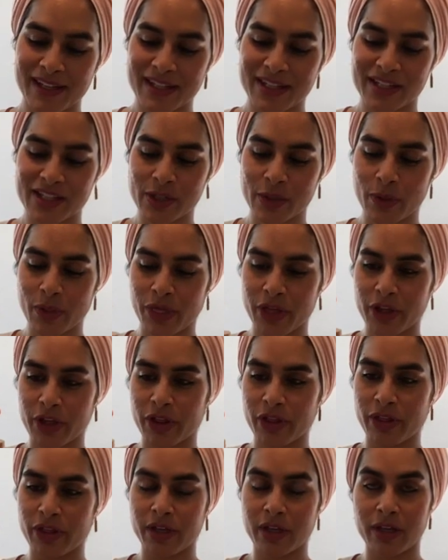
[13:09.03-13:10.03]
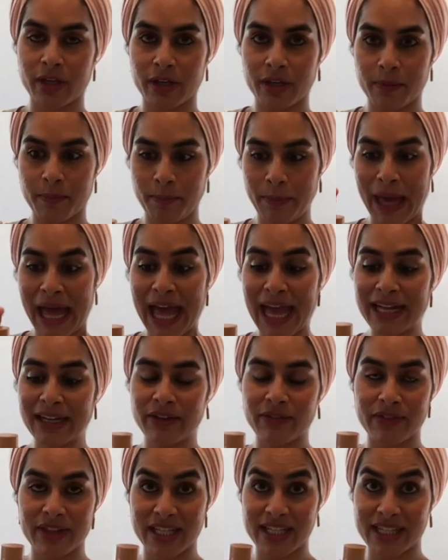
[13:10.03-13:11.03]
So the peg
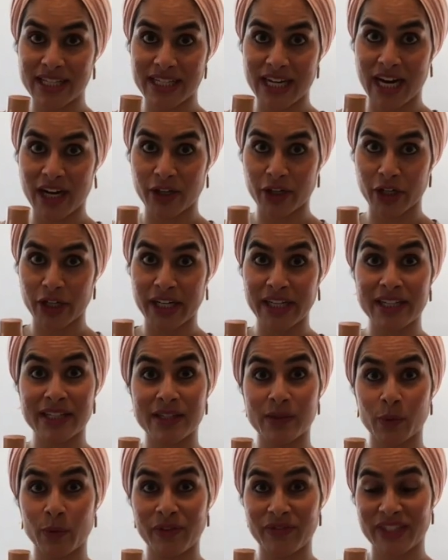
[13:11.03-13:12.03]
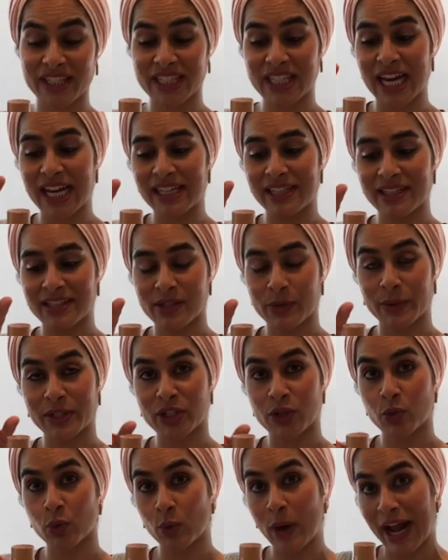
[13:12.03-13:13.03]
of this stacker is, we've designed it so
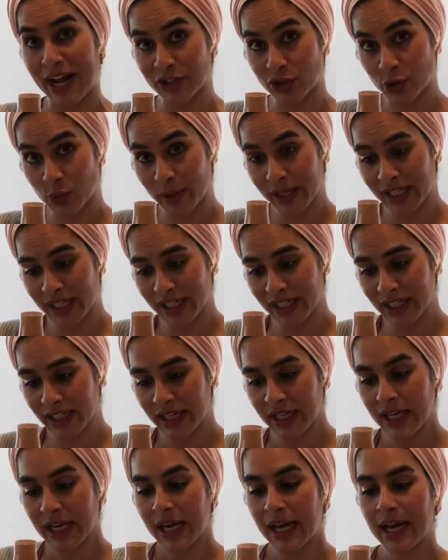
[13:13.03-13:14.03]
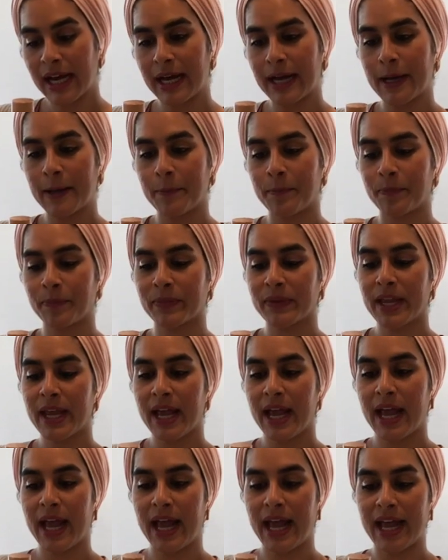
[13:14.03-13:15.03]
it's graduated, and
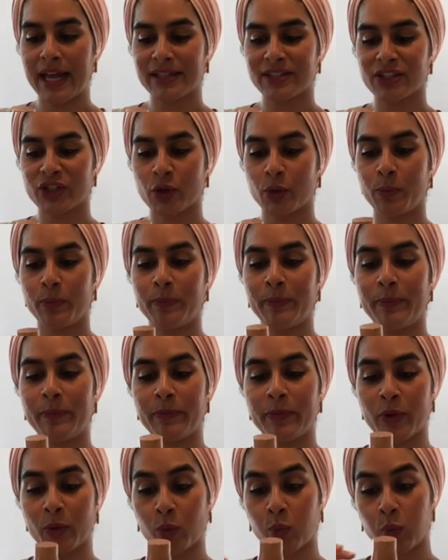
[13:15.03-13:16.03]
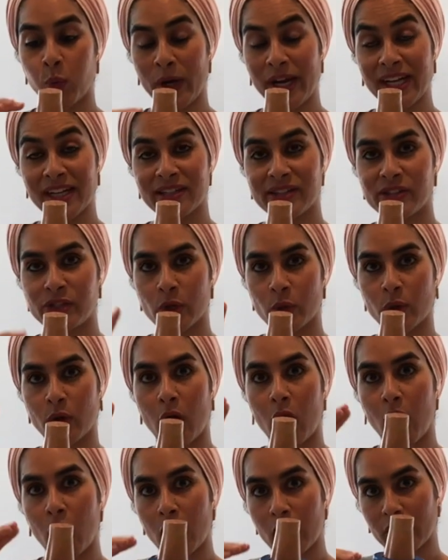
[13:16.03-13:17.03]
so the rings don't
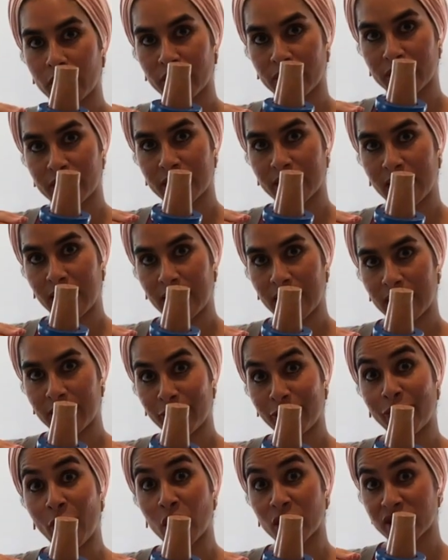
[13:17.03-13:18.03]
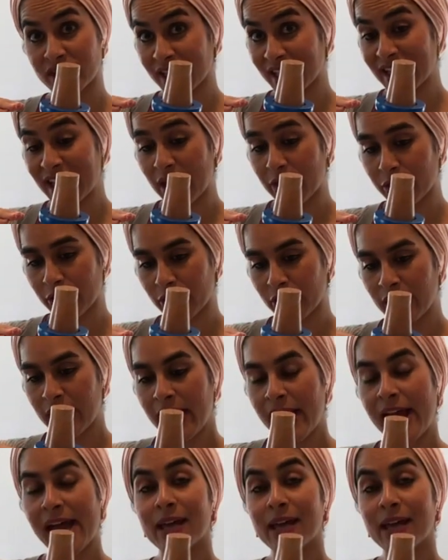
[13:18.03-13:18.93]
all fall together.